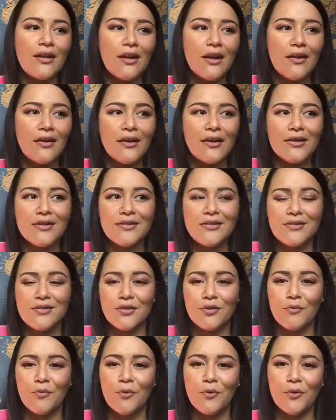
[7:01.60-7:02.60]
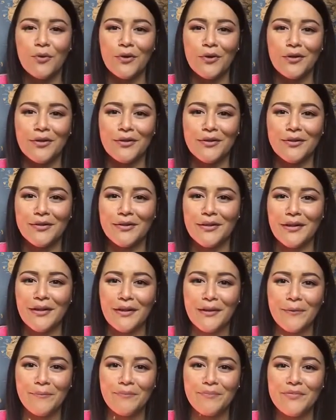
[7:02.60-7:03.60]
areas. There are more
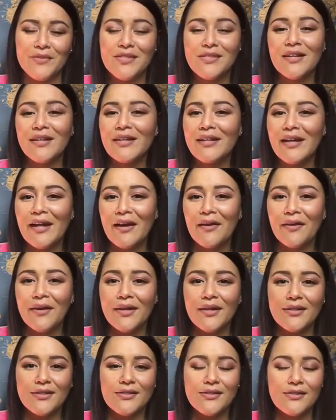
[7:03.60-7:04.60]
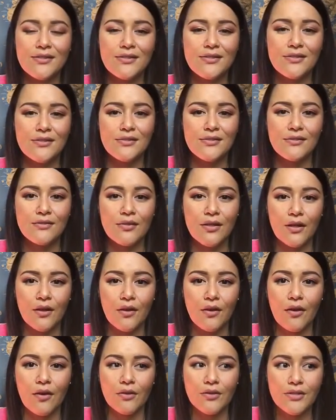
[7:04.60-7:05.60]
sunny areas.
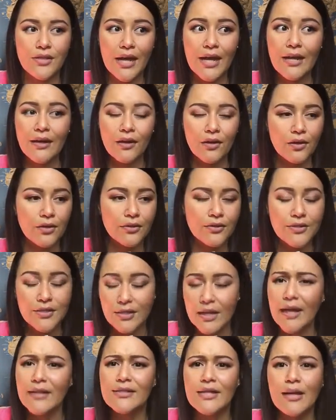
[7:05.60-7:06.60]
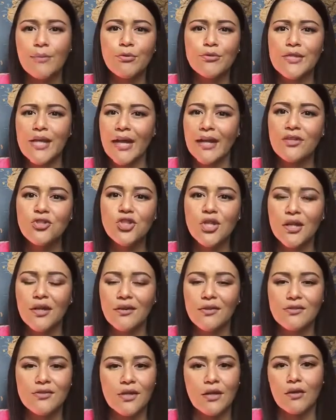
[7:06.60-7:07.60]
There are tables and
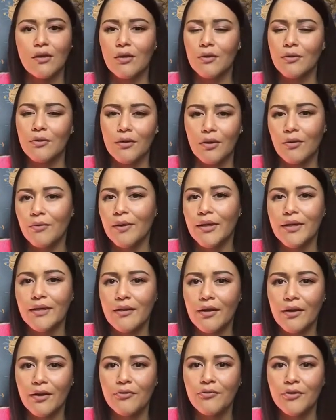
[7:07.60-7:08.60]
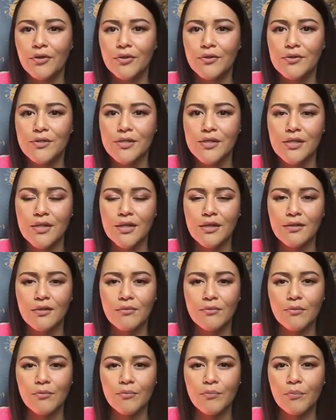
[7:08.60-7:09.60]
chairs that are already there for you to sit.
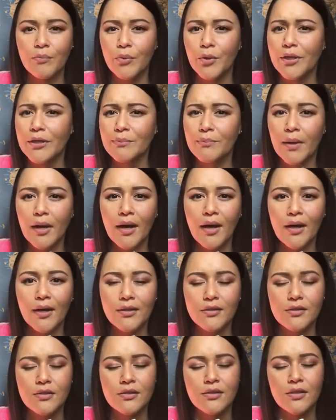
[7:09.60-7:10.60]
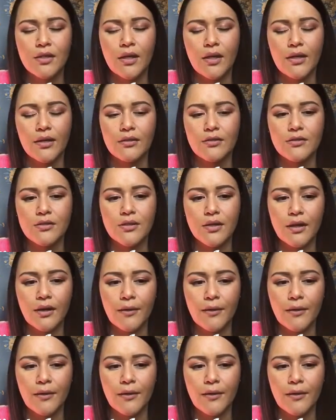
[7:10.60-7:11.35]
Pretty ponds, and